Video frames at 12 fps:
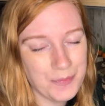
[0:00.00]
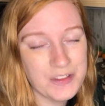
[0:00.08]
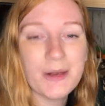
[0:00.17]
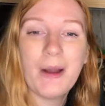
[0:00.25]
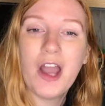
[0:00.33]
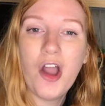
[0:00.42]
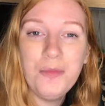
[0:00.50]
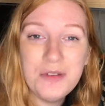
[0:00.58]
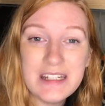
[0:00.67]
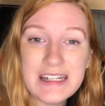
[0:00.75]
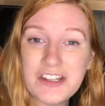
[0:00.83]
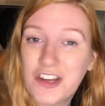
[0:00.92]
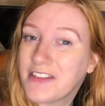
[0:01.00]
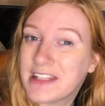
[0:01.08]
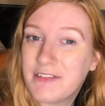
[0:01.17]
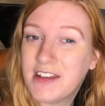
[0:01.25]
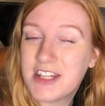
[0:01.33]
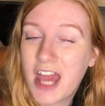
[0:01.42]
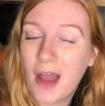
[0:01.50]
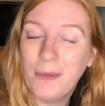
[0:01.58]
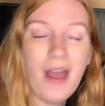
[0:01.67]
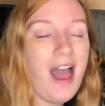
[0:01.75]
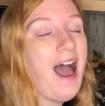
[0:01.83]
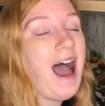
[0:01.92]
So I hope you did enjoy this video,
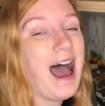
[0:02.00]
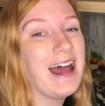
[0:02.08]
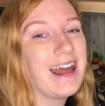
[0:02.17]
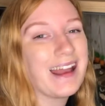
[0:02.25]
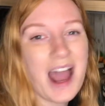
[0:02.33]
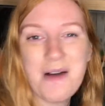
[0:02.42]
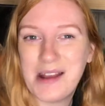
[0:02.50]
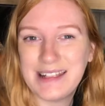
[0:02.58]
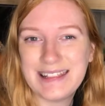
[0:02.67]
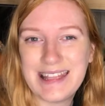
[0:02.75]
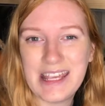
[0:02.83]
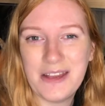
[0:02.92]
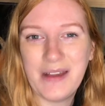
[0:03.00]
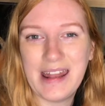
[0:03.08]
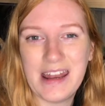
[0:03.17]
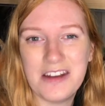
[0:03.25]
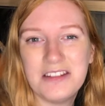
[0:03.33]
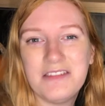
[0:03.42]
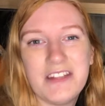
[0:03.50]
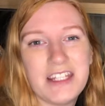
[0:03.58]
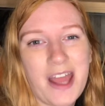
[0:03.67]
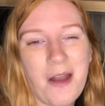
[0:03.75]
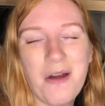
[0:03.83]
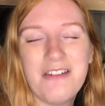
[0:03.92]
and I can't wait to see you in another
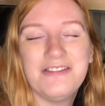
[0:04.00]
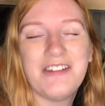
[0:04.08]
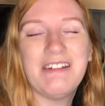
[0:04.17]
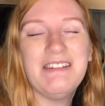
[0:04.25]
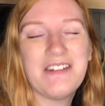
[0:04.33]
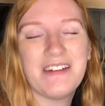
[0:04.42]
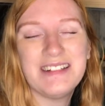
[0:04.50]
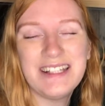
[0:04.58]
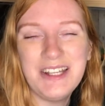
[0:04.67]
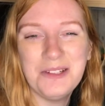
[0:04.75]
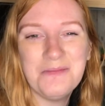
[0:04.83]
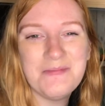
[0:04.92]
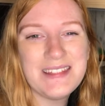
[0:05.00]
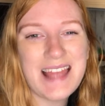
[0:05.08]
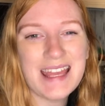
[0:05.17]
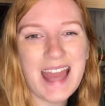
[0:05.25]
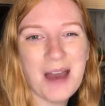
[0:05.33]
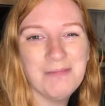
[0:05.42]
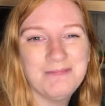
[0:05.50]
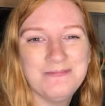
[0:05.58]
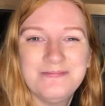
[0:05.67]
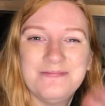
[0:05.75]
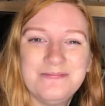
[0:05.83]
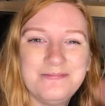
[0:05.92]
video very, very soon. Take care.
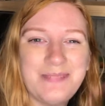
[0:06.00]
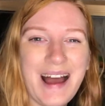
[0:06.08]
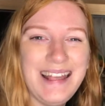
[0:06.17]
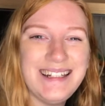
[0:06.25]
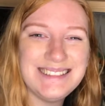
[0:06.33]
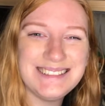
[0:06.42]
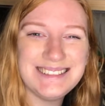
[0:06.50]
Bye.